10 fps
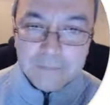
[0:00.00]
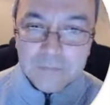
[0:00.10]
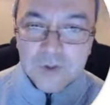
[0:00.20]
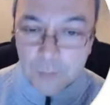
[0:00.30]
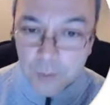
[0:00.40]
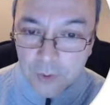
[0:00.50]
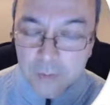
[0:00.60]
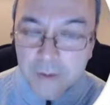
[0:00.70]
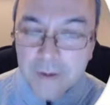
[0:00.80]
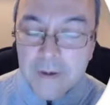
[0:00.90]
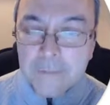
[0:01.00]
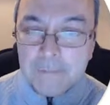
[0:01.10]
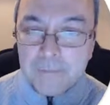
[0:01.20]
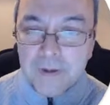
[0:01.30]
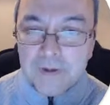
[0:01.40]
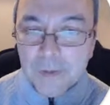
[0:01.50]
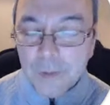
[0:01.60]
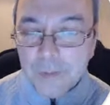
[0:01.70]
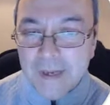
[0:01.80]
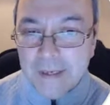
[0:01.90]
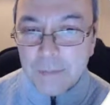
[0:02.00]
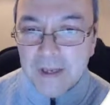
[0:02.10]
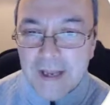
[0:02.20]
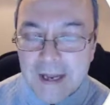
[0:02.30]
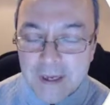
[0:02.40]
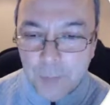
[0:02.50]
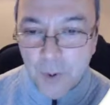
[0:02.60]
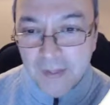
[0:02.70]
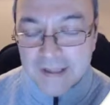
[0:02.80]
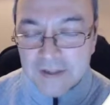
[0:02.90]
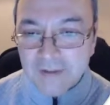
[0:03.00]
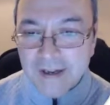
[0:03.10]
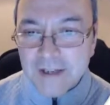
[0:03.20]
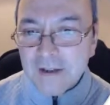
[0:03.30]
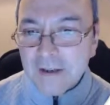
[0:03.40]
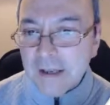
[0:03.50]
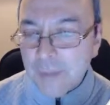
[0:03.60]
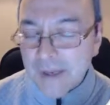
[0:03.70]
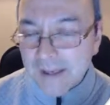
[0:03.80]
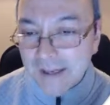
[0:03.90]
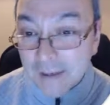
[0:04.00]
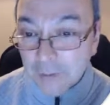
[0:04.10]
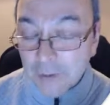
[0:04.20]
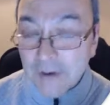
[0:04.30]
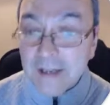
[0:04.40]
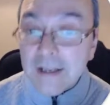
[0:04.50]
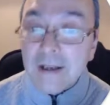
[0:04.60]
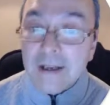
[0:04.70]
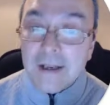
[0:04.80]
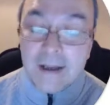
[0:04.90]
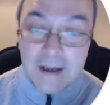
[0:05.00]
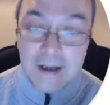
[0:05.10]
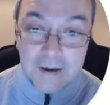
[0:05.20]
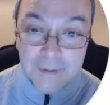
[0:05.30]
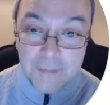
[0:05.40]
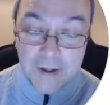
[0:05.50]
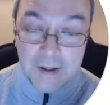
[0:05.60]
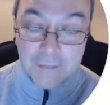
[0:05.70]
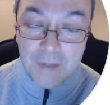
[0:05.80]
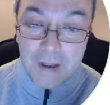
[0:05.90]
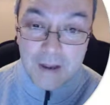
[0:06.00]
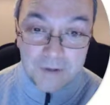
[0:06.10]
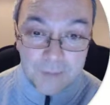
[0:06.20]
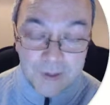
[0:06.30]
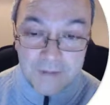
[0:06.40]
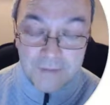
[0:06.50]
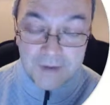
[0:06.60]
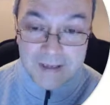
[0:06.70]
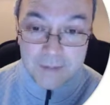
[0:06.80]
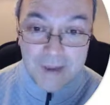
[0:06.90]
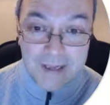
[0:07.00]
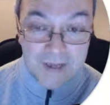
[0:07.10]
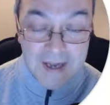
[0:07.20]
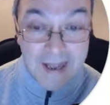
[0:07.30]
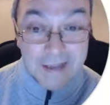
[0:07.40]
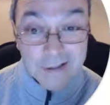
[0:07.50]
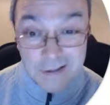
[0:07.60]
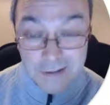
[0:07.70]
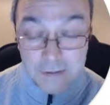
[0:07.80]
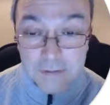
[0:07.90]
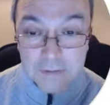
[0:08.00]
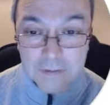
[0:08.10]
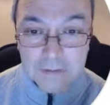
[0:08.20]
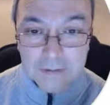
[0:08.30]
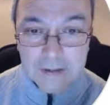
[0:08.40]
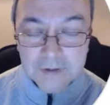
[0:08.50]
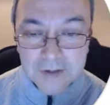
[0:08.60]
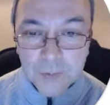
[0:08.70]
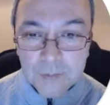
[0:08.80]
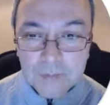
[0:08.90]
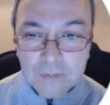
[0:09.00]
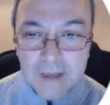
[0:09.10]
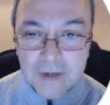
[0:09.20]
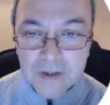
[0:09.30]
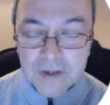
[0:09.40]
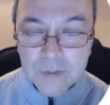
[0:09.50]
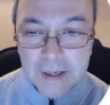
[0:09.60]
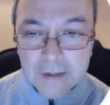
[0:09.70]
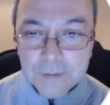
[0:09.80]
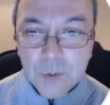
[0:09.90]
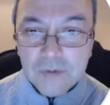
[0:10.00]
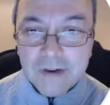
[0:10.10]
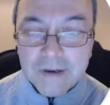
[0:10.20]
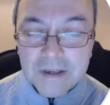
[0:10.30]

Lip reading: suburb, the suburb name, and you put that into your ad, you're going to get a better click-through rate, especially if the landing page has that suburb mentioned as well as pool